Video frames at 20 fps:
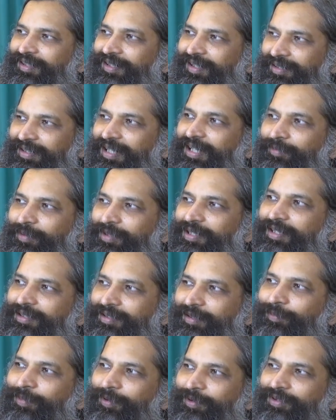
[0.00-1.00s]
And that was, I
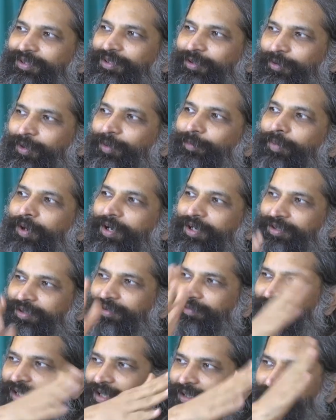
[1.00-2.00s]
suppose, the whole point
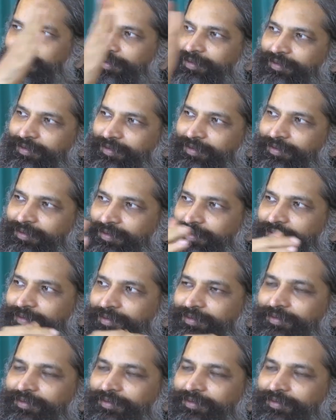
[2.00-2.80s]
of that, uh,